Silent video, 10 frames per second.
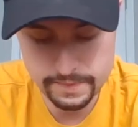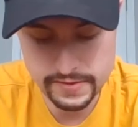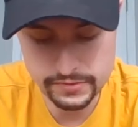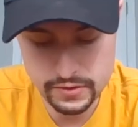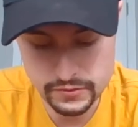them
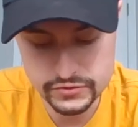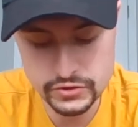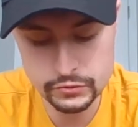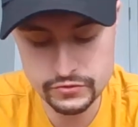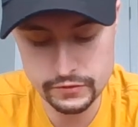that the
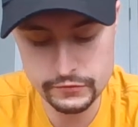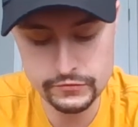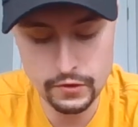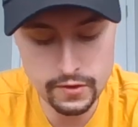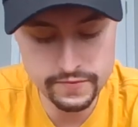children are
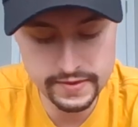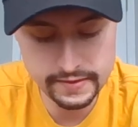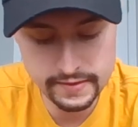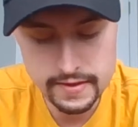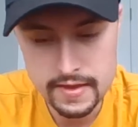
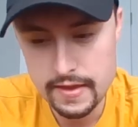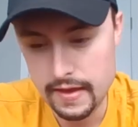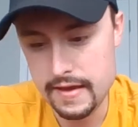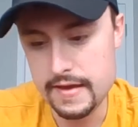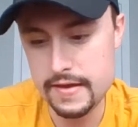starving,
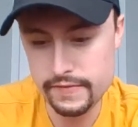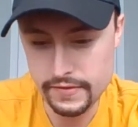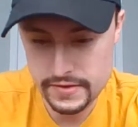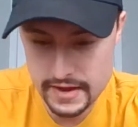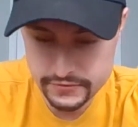and
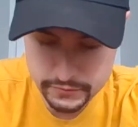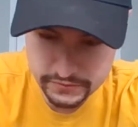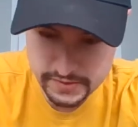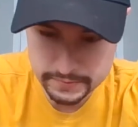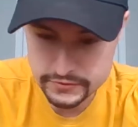that the National
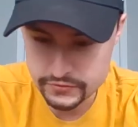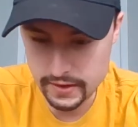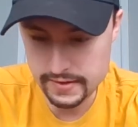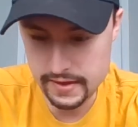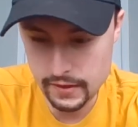Assembly is
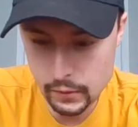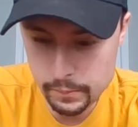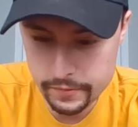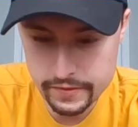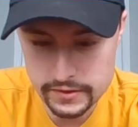trying to
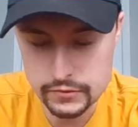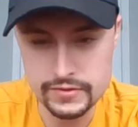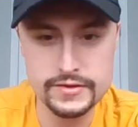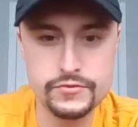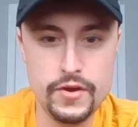help, and that you
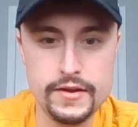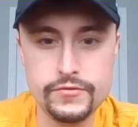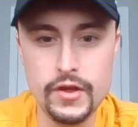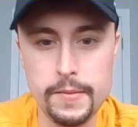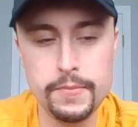need to try to
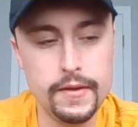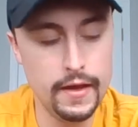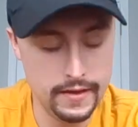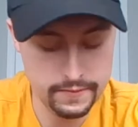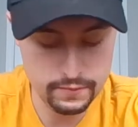stop
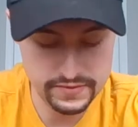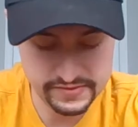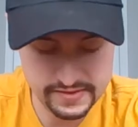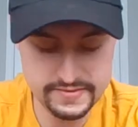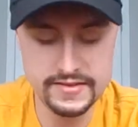
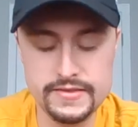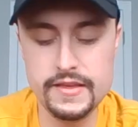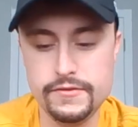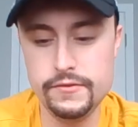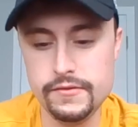resisting
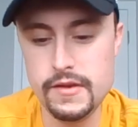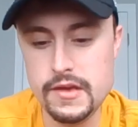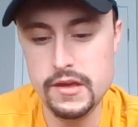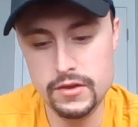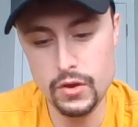this.
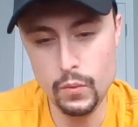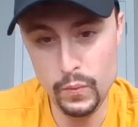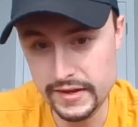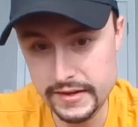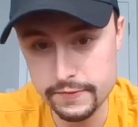
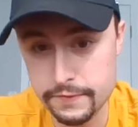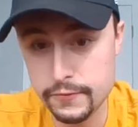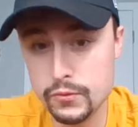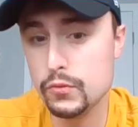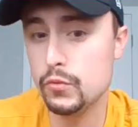We need
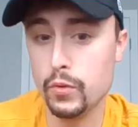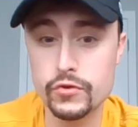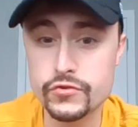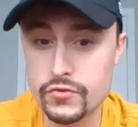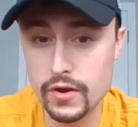food. We're
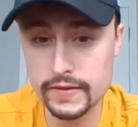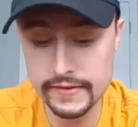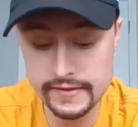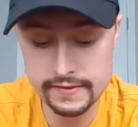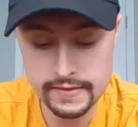
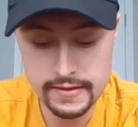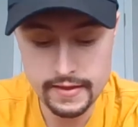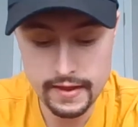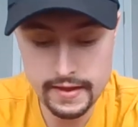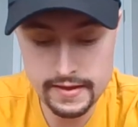struggling,
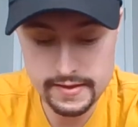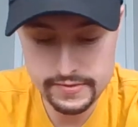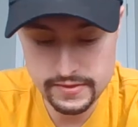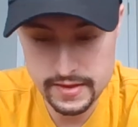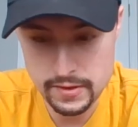
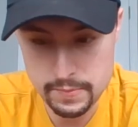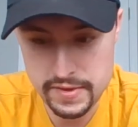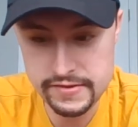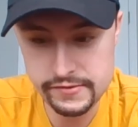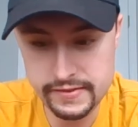and they are
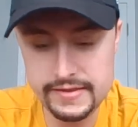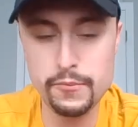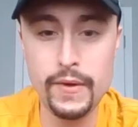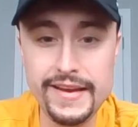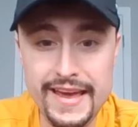basically
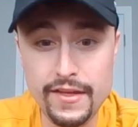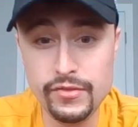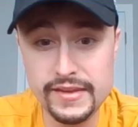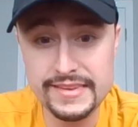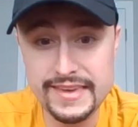right at
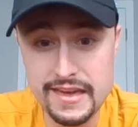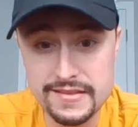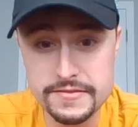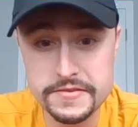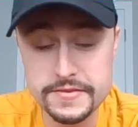the
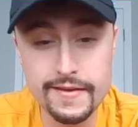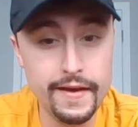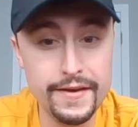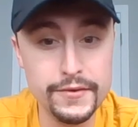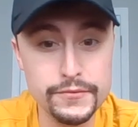gates
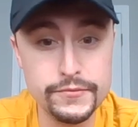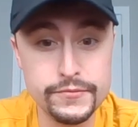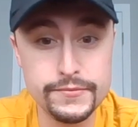of